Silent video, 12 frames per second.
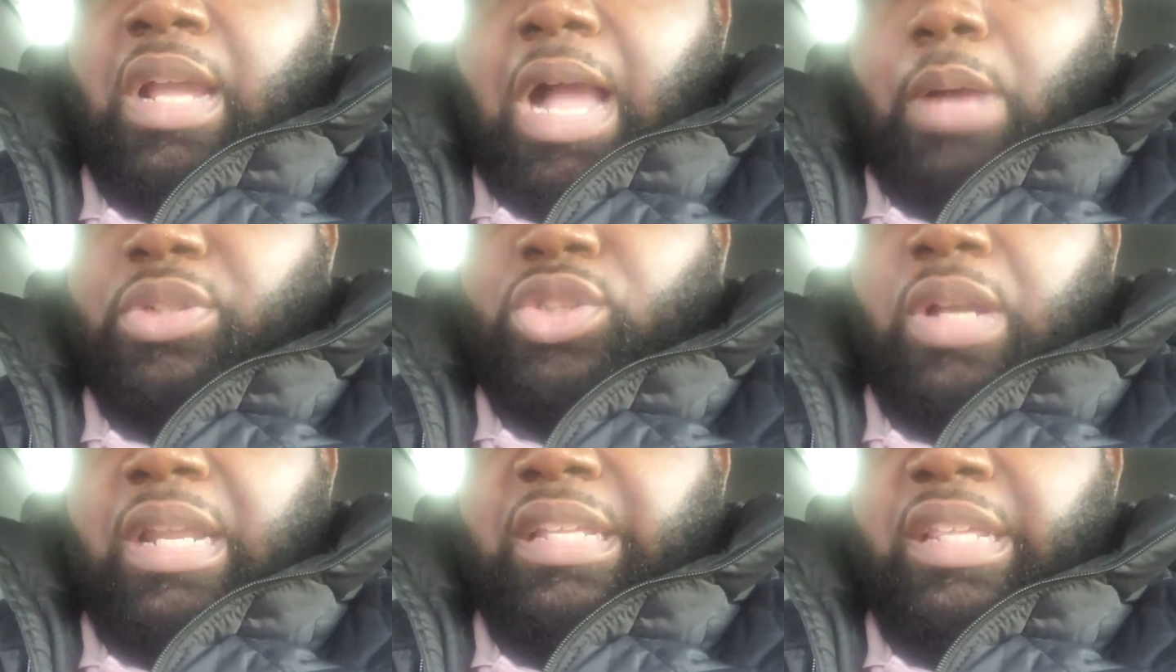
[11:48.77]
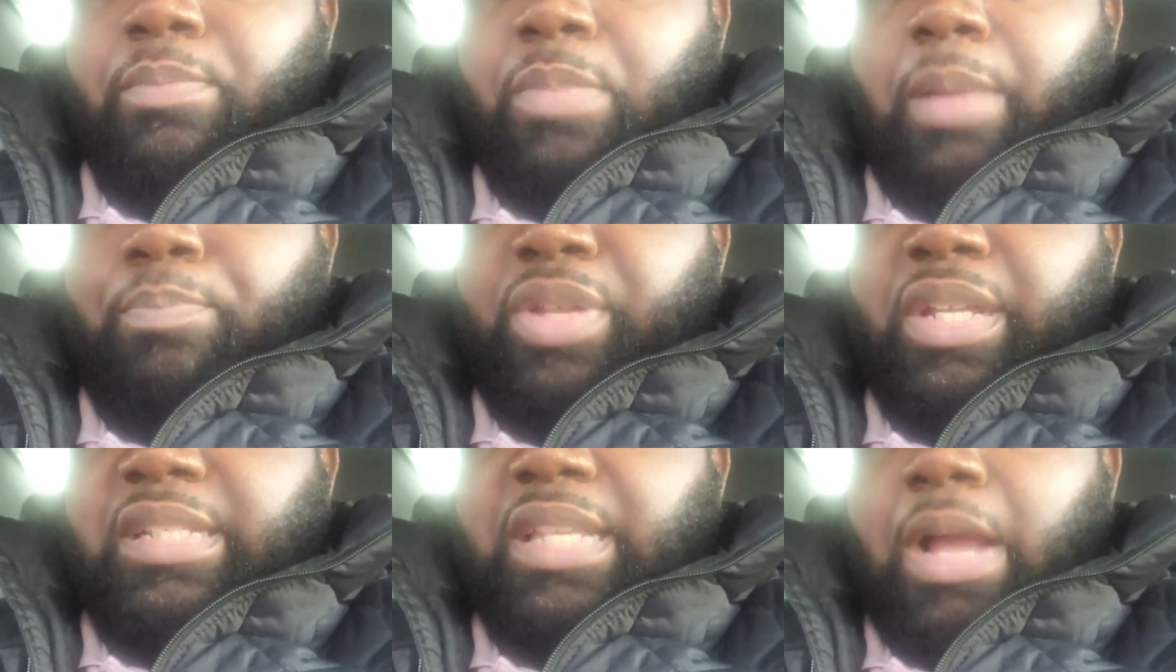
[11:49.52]
I would try to get my
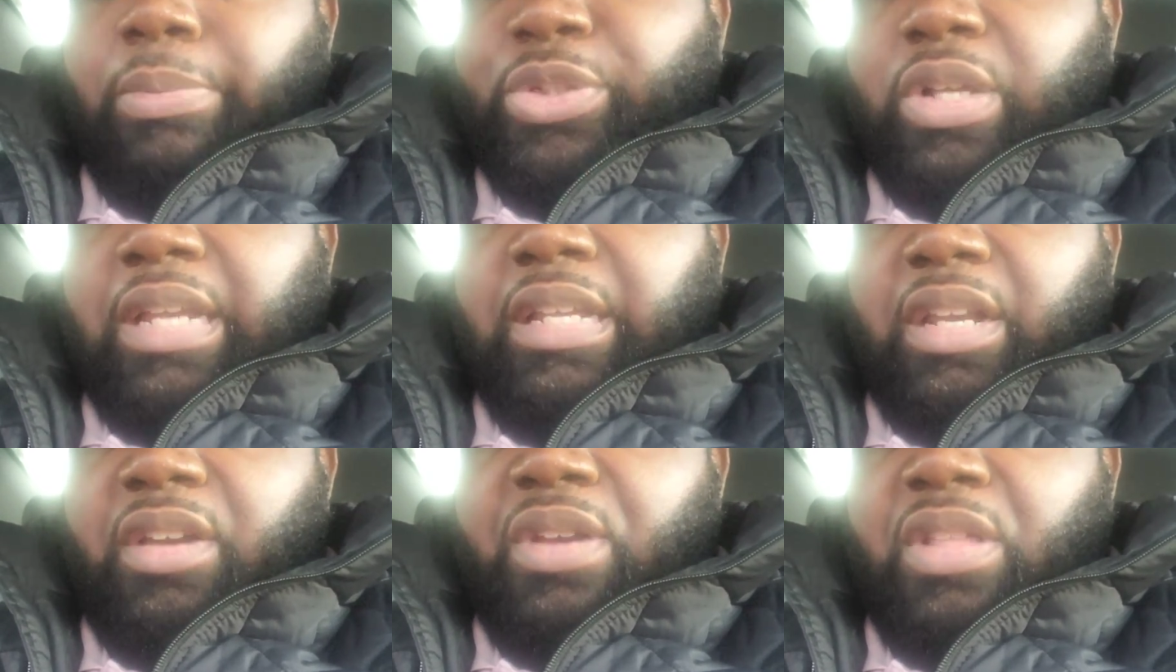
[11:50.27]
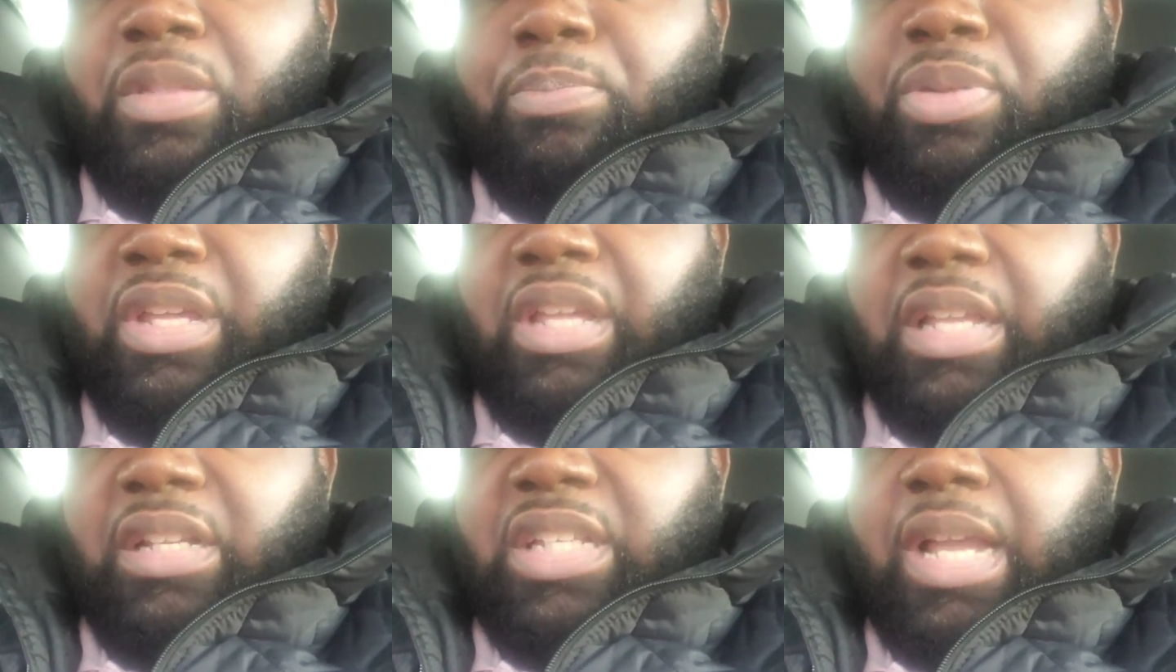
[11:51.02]
picks. I would try to get another pick
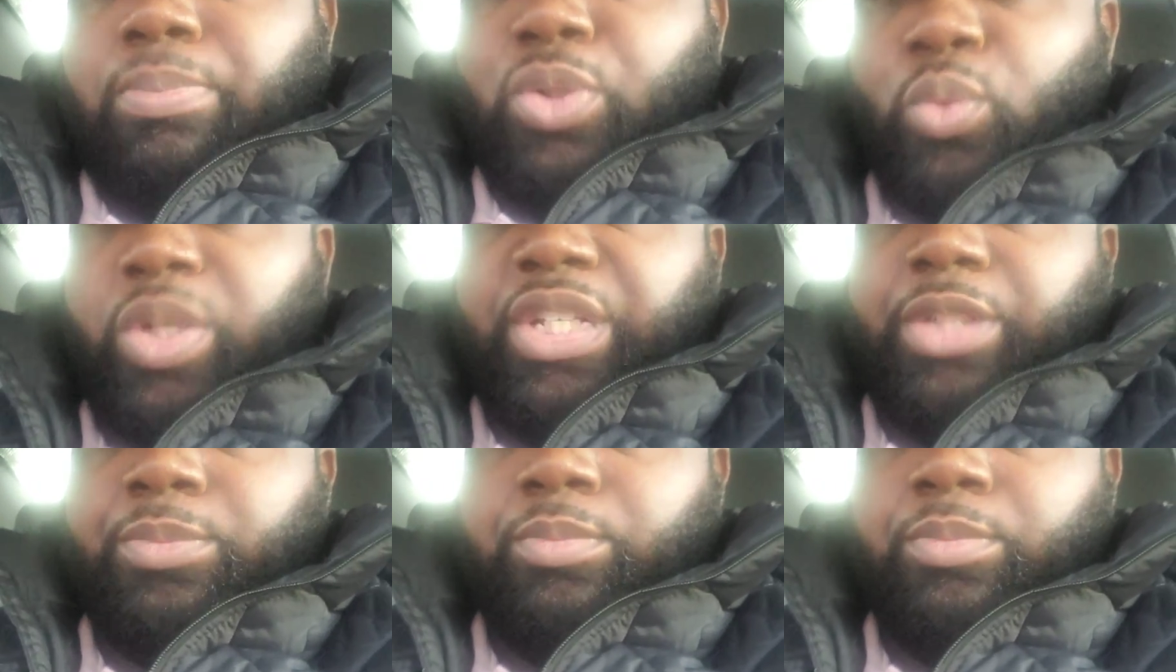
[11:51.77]
in top 20.